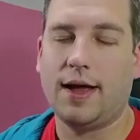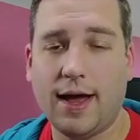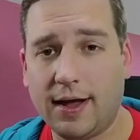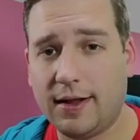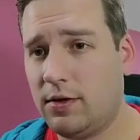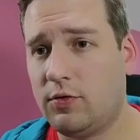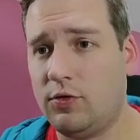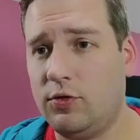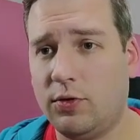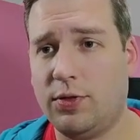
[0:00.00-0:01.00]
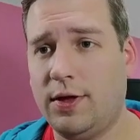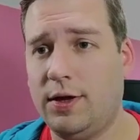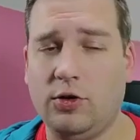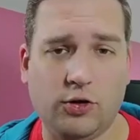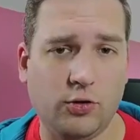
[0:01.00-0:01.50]
And there's
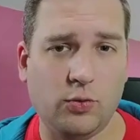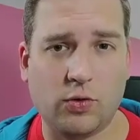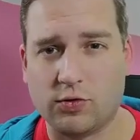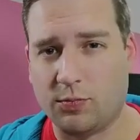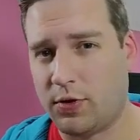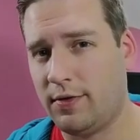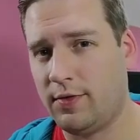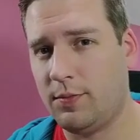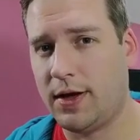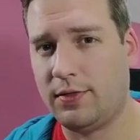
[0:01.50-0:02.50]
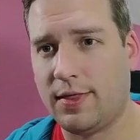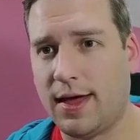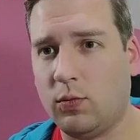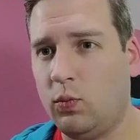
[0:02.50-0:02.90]
nothing new or surprising about that.